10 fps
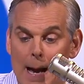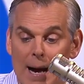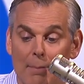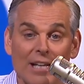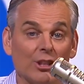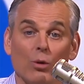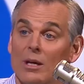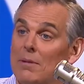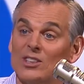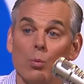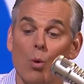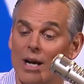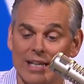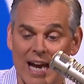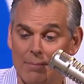Uh, but he's only missed
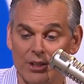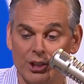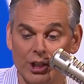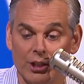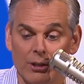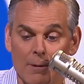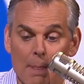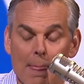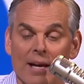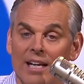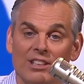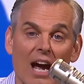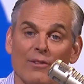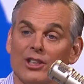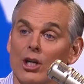one game this year. He's
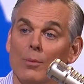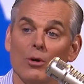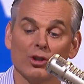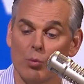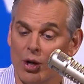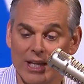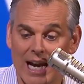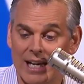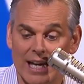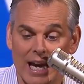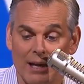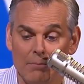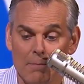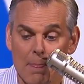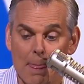averaging almost twenty-eight a game.